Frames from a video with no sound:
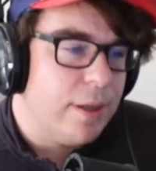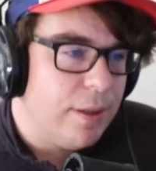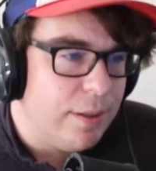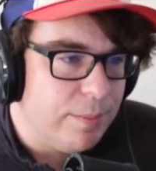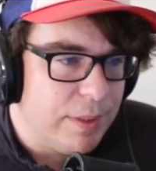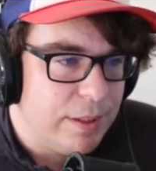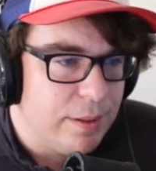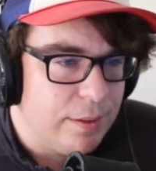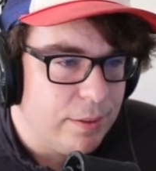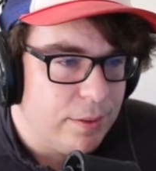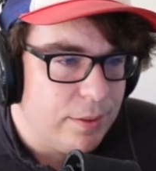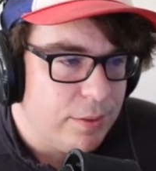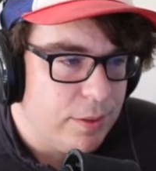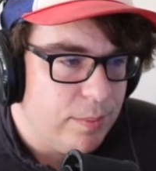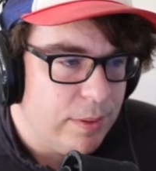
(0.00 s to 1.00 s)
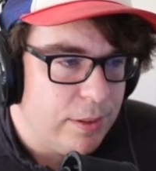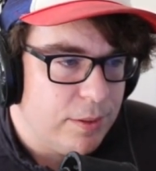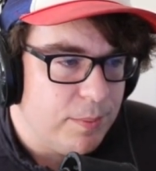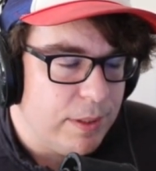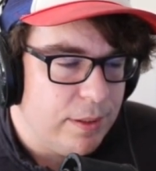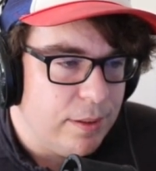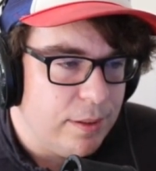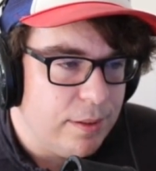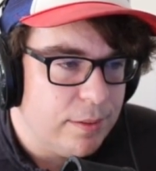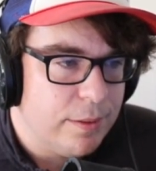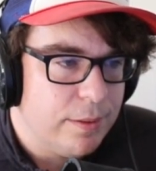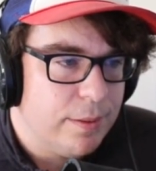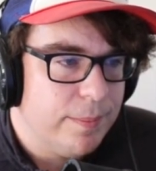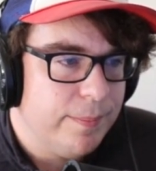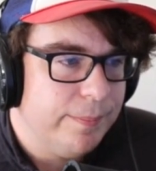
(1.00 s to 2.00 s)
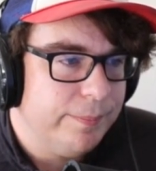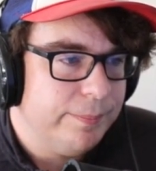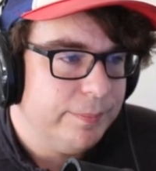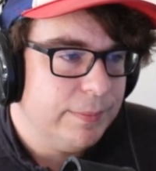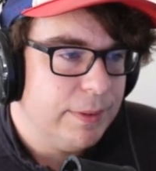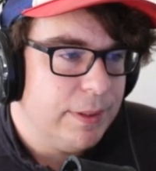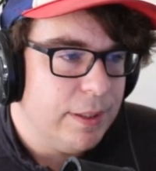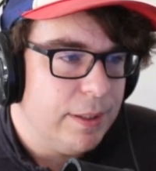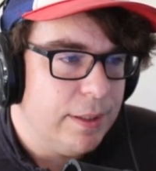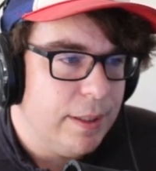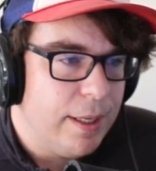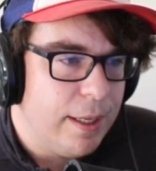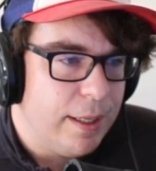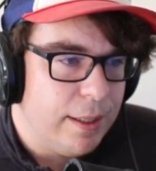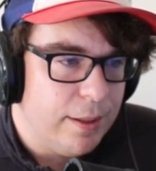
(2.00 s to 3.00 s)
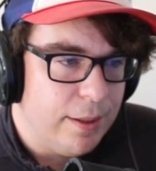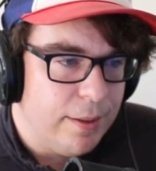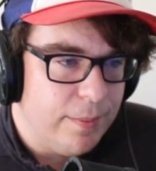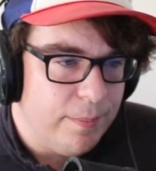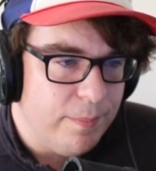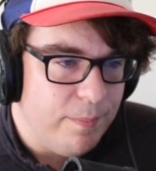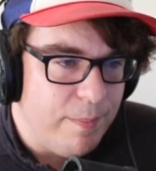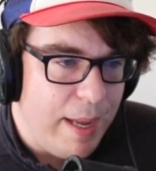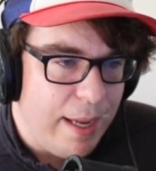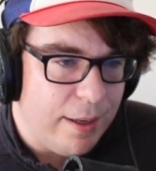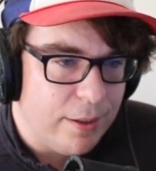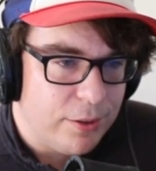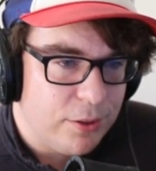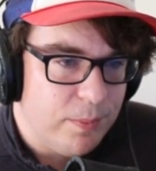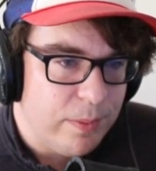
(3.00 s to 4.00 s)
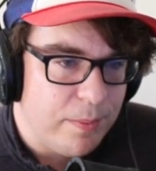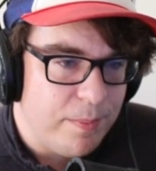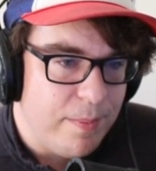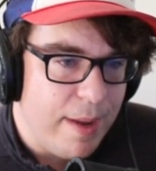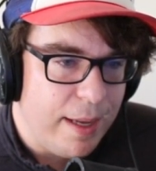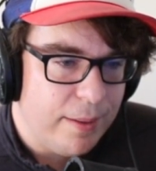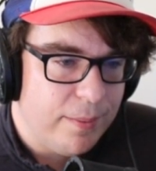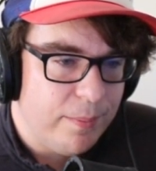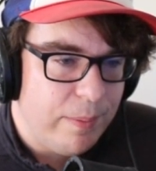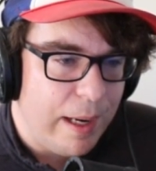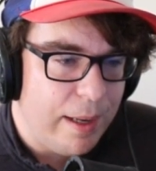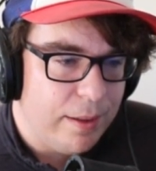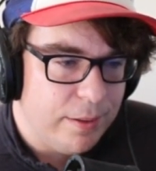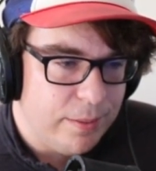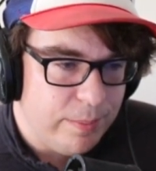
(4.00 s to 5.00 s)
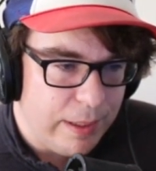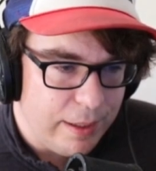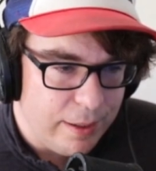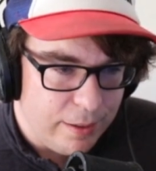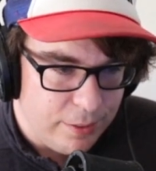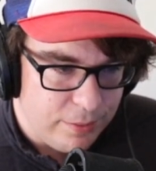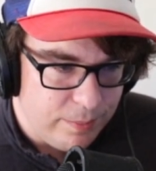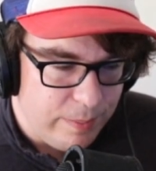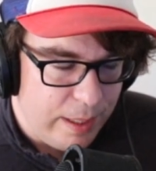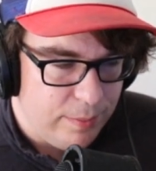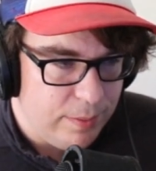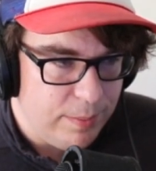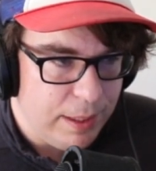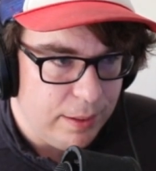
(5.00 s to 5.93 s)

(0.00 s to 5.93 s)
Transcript: Matonger Z, but it's Matonger. A super Met, piloted by a little baby Met.